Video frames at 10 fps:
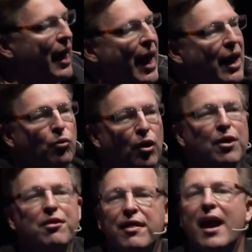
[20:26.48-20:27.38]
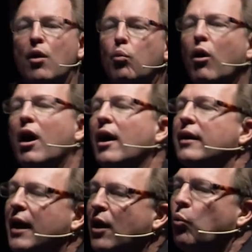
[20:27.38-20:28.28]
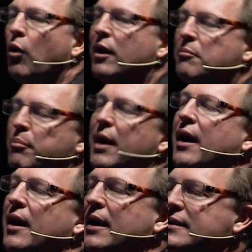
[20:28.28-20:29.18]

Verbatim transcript: And where they won, and won big, is